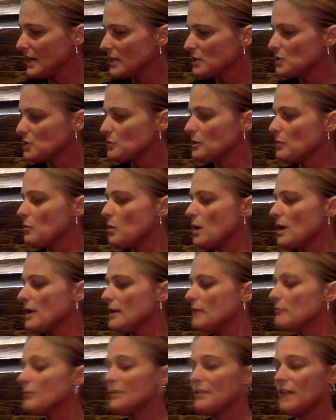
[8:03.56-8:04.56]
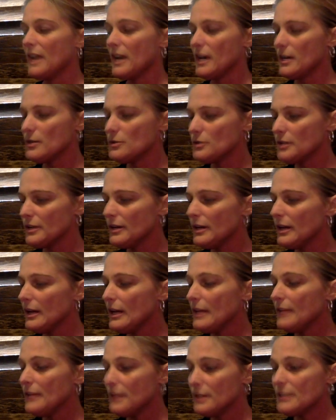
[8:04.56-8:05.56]
next one we've got 100
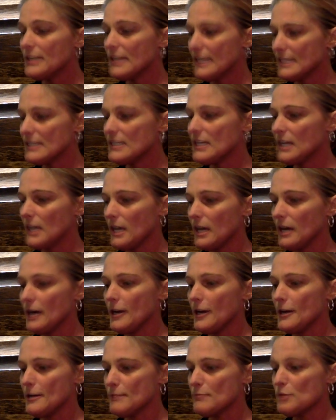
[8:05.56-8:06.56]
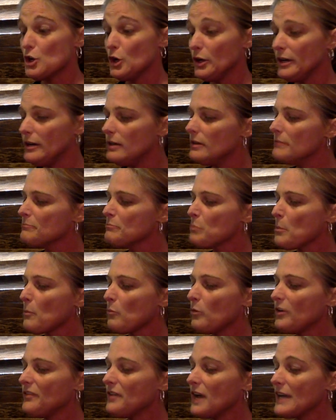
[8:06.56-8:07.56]
that are testing good.
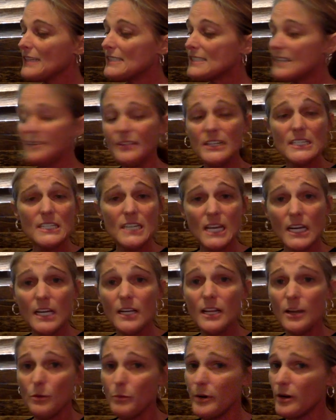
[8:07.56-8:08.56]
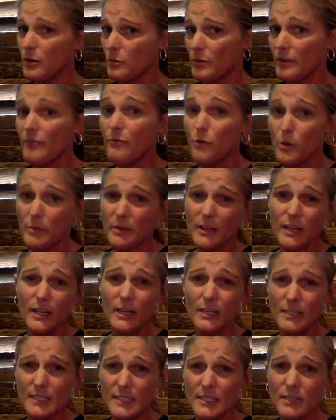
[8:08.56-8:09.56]
We've got 17 that we are
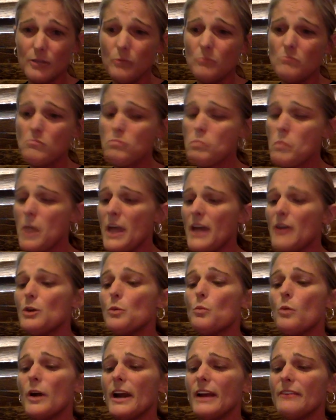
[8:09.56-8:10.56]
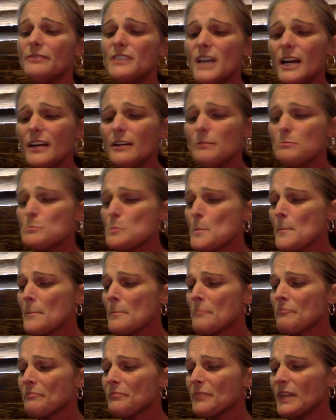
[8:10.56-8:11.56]
reformulating still. And what I've done
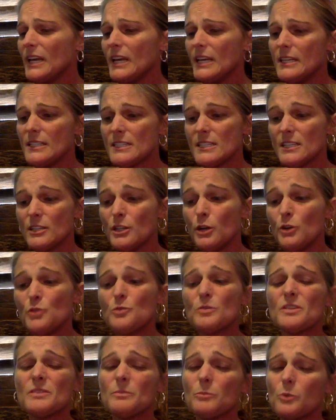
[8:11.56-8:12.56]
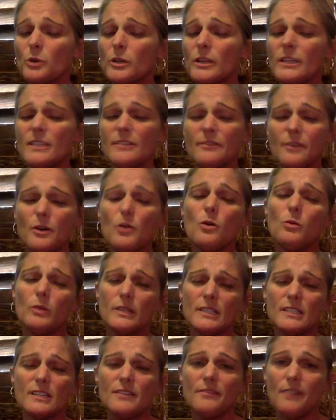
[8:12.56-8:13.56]
is, those were some really difficult
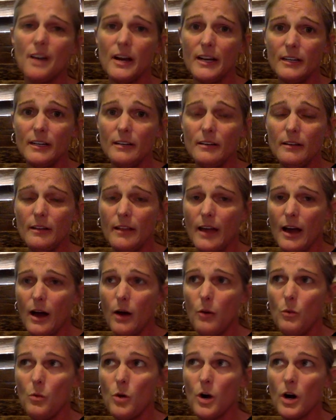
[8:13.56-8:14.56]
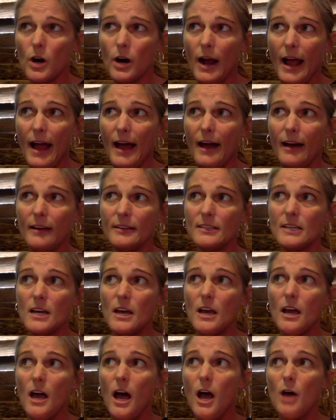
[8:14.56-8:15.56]
ones to find that were at
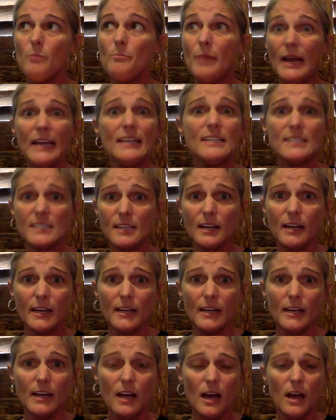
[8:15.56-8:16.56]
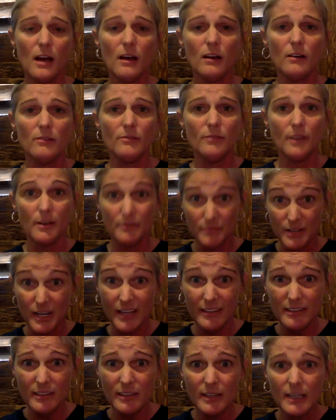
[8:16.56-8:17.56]
a baseline of
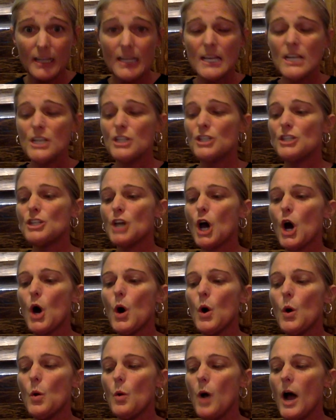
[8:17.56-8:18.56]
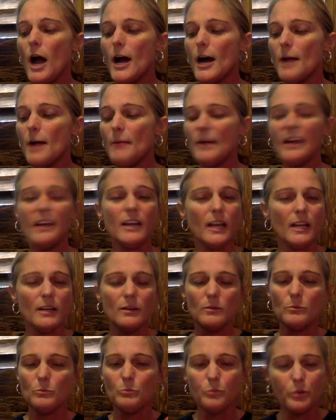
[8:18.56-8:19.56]
none. So,
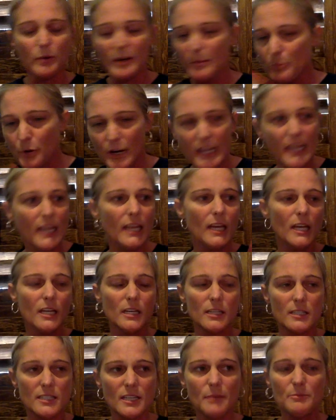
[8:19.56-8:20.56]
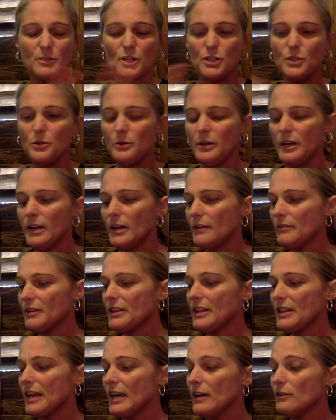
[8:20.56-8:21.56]
and bringing in and substituting and
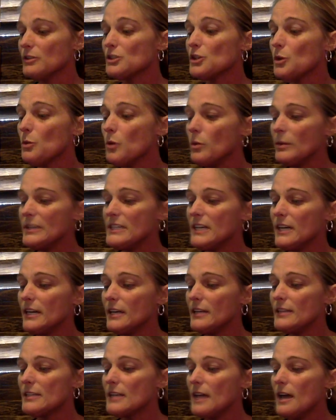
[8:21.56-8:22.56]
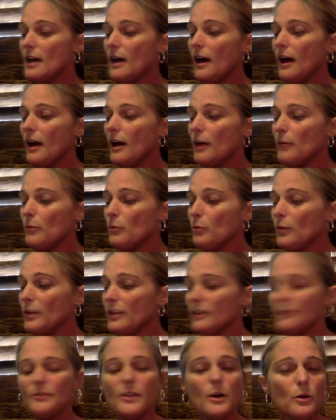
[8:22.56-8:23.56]
everything else. So what we did is, we
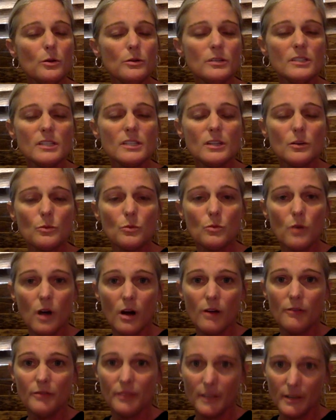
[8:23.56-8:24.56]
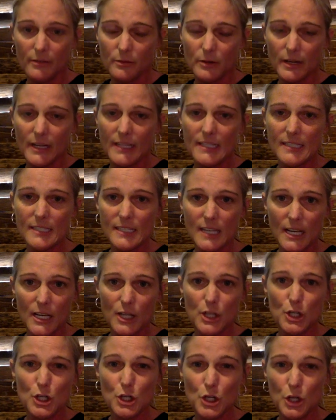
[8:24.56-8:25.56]
have those raw flavorings
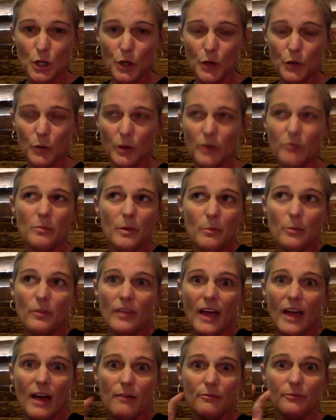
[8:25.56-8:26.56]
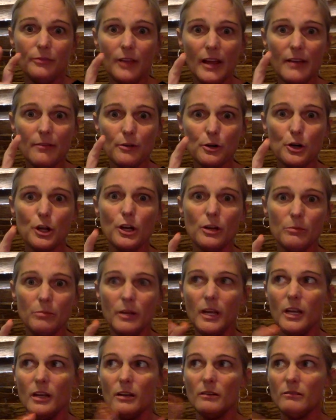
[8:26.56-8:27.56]
sent to, and remember that flavor could
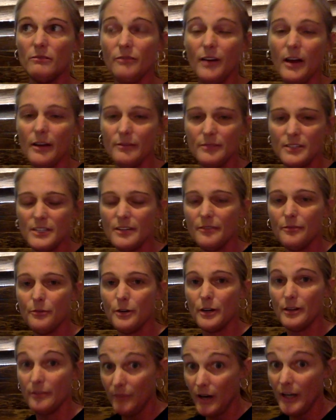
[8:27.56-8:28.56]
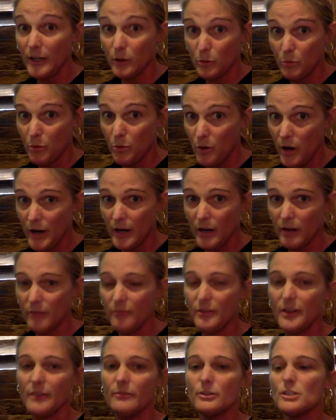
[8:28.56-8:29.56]
be in 5 different final
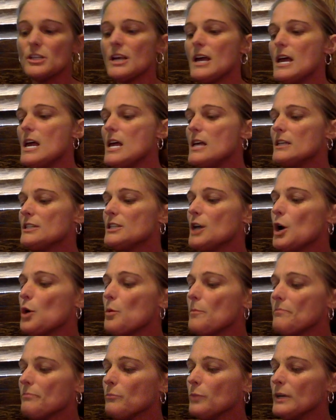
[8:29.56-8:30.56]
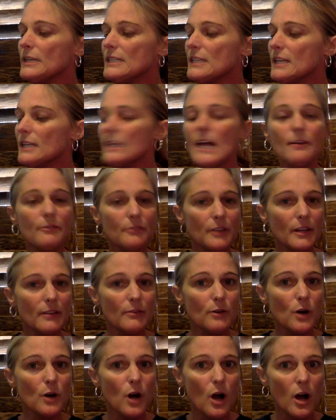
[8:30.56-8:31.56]
product flavors. So we sent that
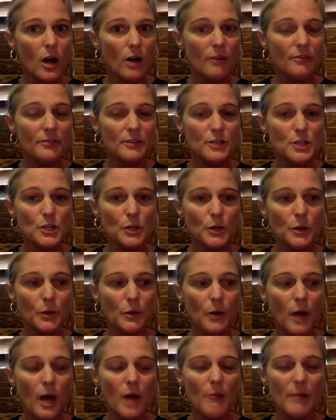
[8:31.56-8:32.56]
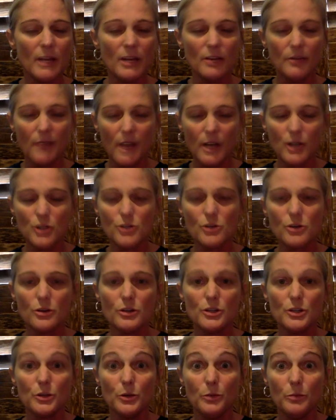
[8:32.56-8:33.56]
flavor off to a
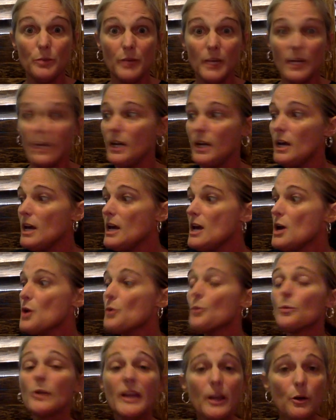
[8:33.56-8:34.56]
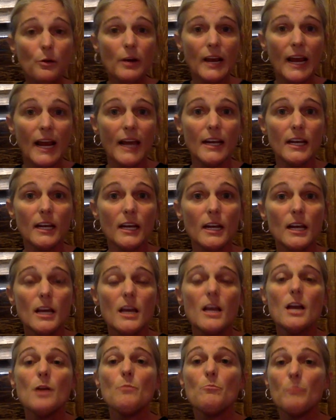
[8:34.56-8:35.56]
manufacturer to be recreated
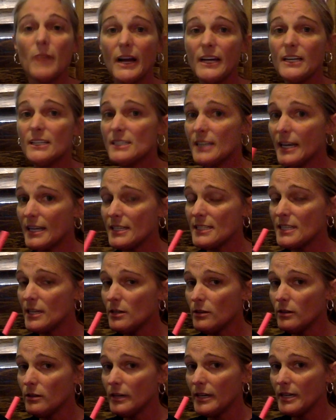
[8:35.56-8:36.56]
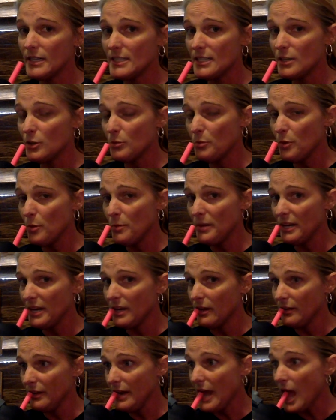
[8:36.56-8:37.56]
minus diacetyl and acetyl
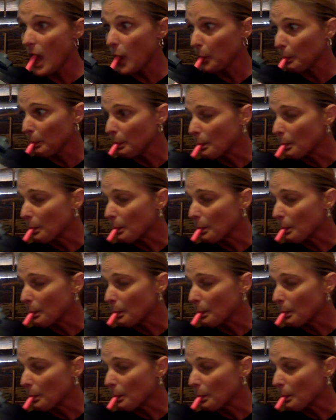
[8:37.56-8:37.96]
propionyl. Now,